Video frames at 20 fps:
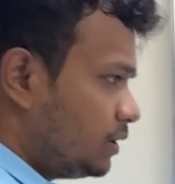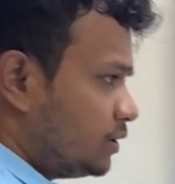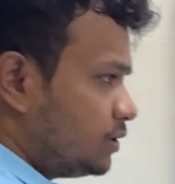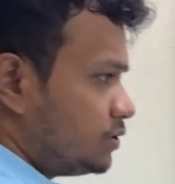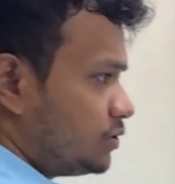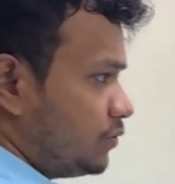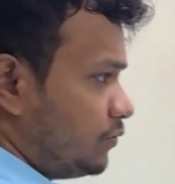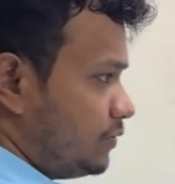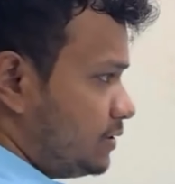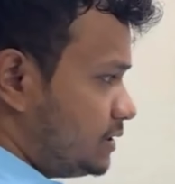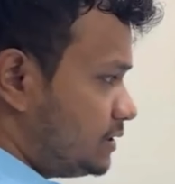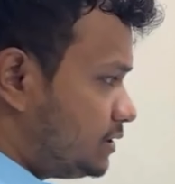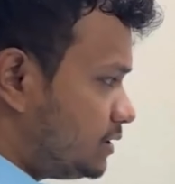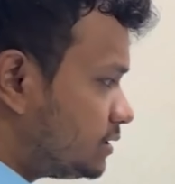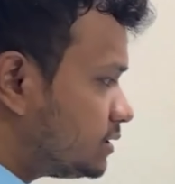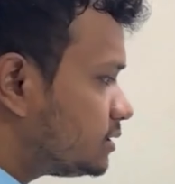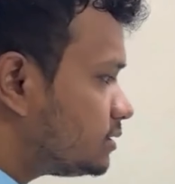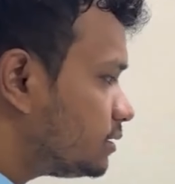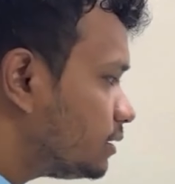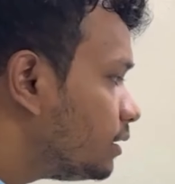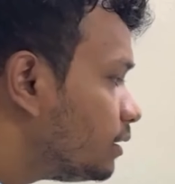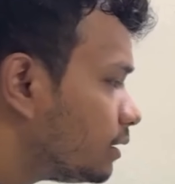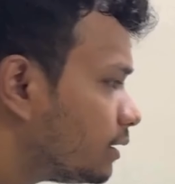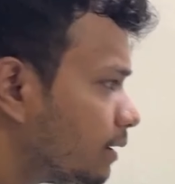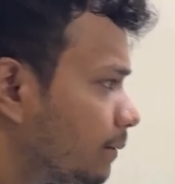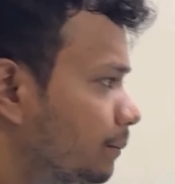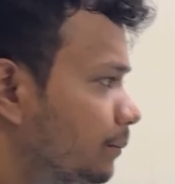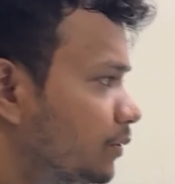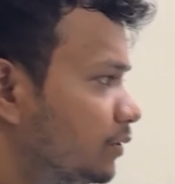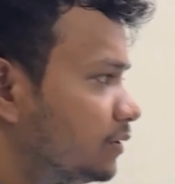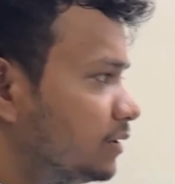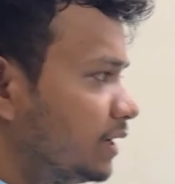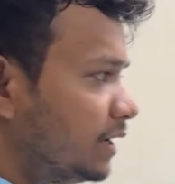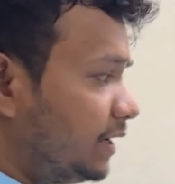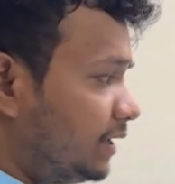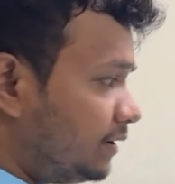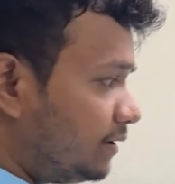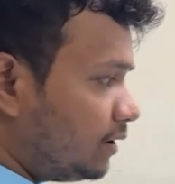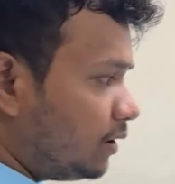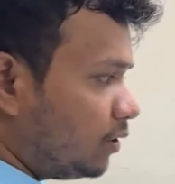So we'll just compute the
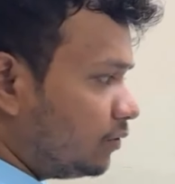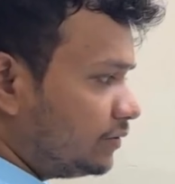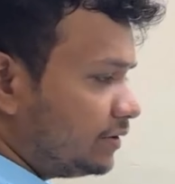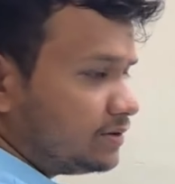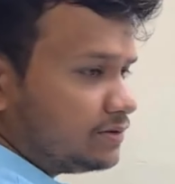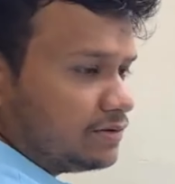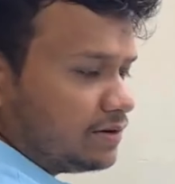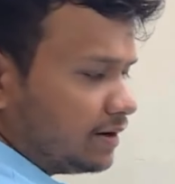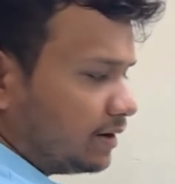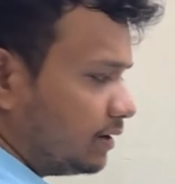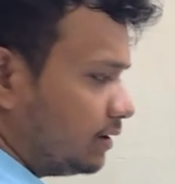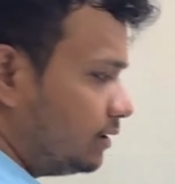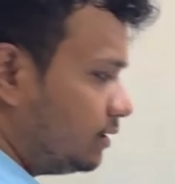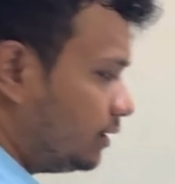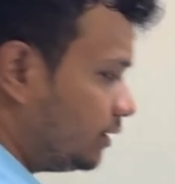area of this triangle